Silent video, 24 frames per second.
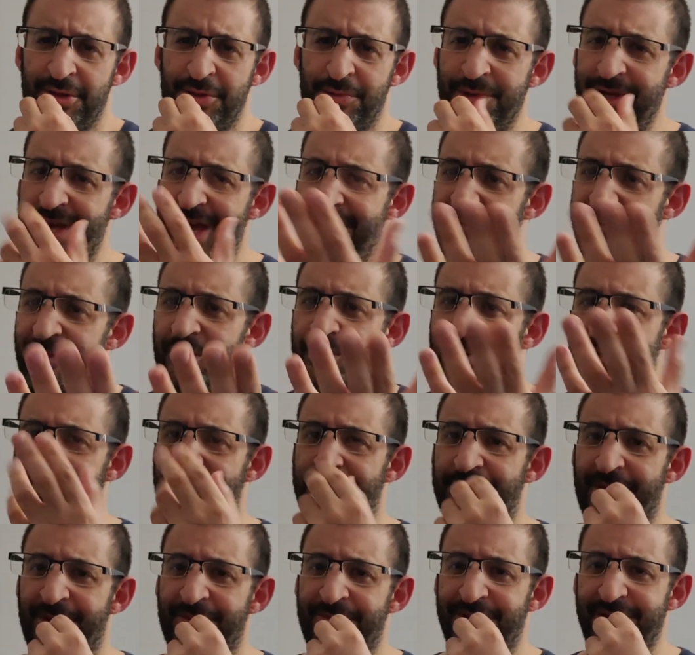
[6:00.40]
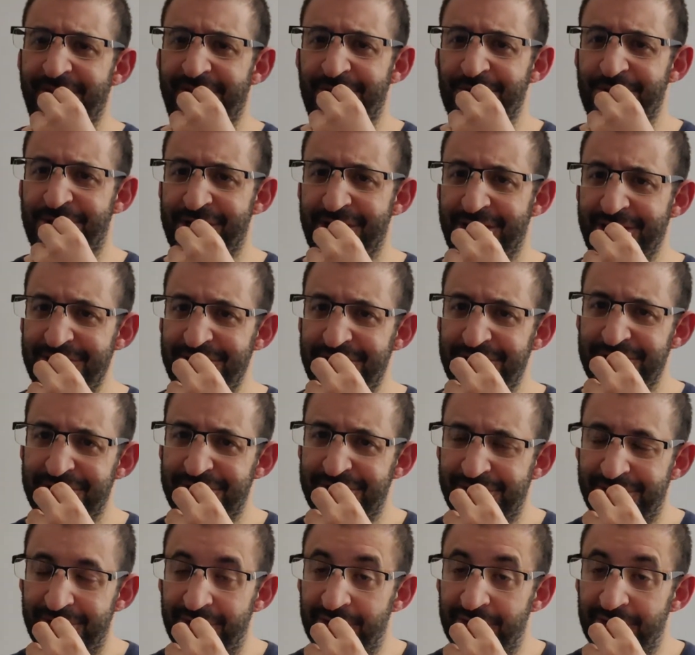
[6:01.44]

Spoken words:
Do we have also something to change?